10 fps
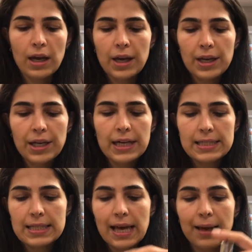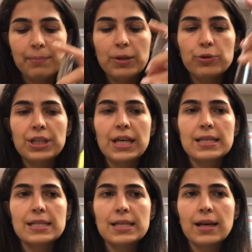Here is the M.
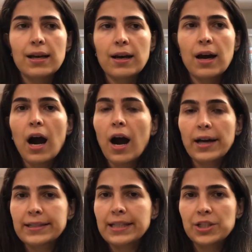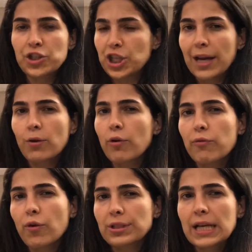luteus. I didn't shake or
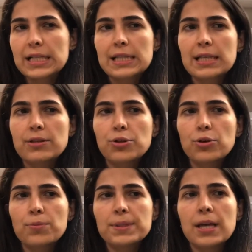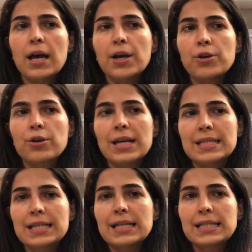vortex the tubes. You can
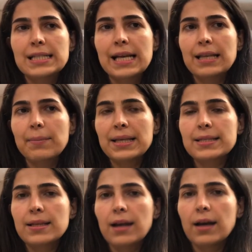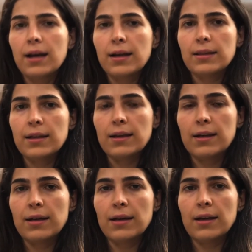see the sediment on
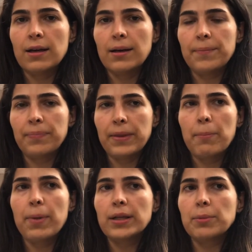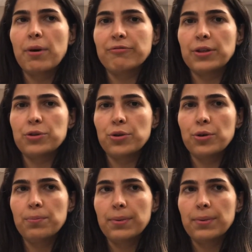the bottom of the tube.